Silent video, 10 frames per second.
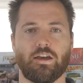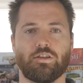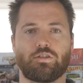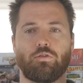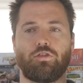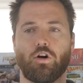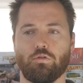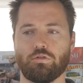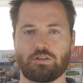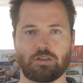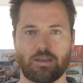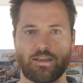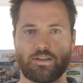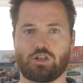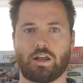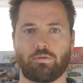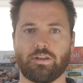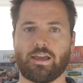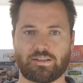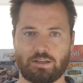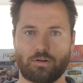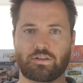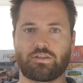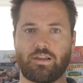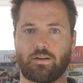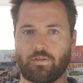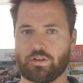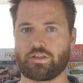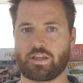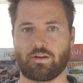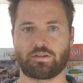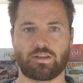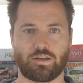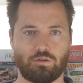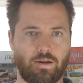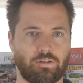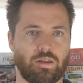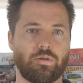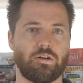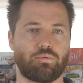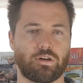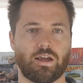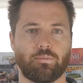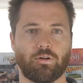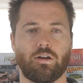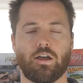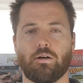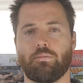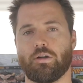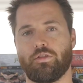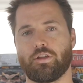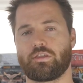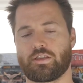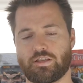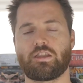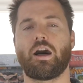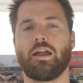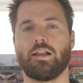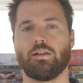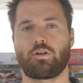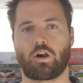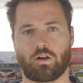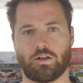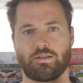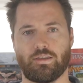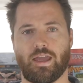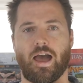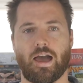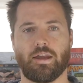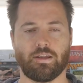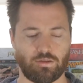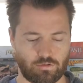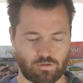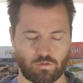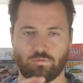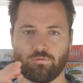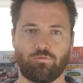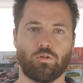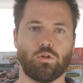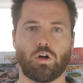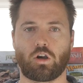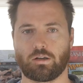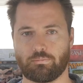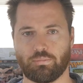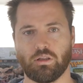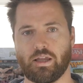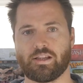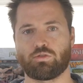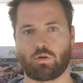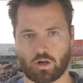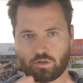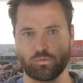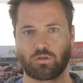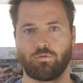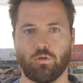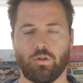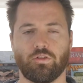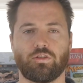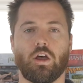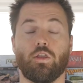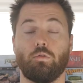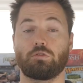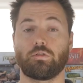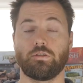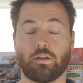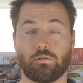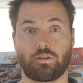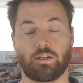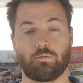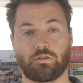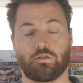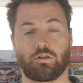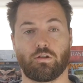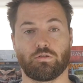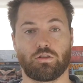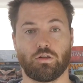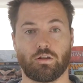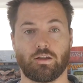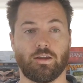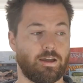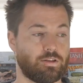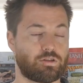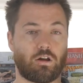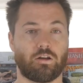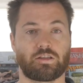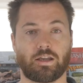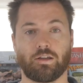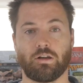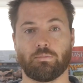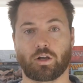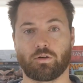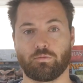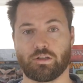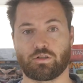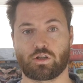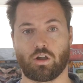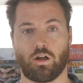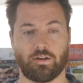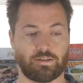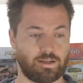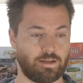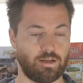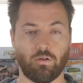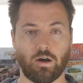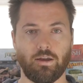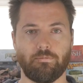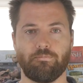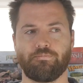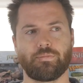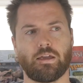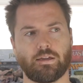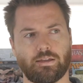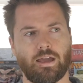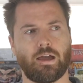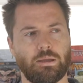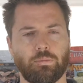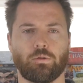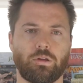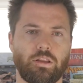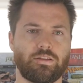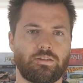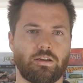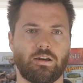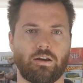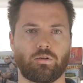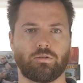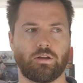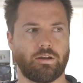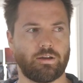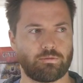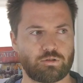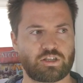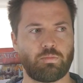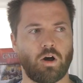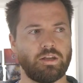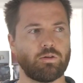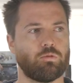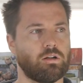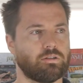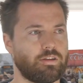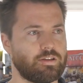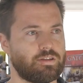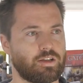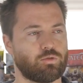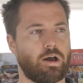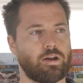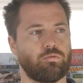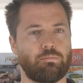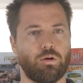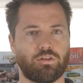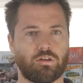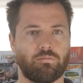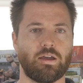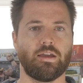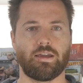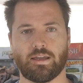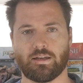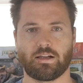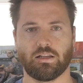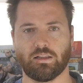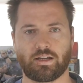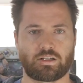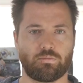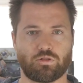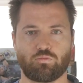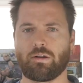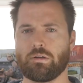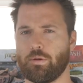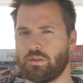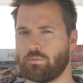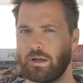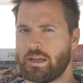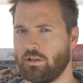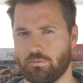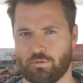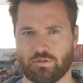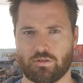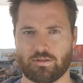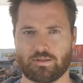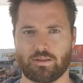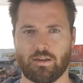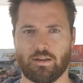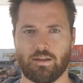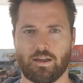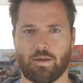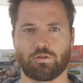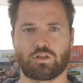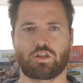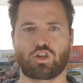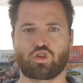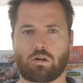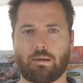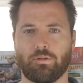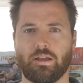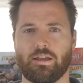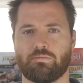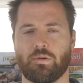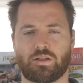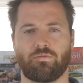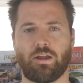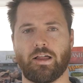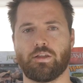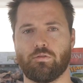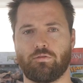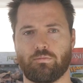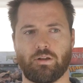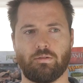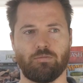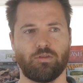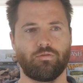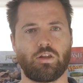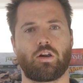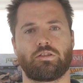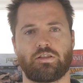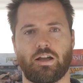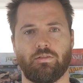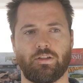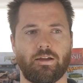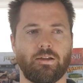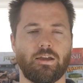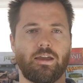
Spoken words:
So those in general, yes, they're very scarce. They do have a limited print number, but the style of cards that they had in those full art planeswalkers with the foils, those are another thing Wizards of the Coast took and saw a secondary market research on and said, you know what? Yeah, people really are responding well to these things. Why don't we put them in collector boosters? Why don't we put them in regular boosters? And we'll just extrapolate as much value from the art style of that.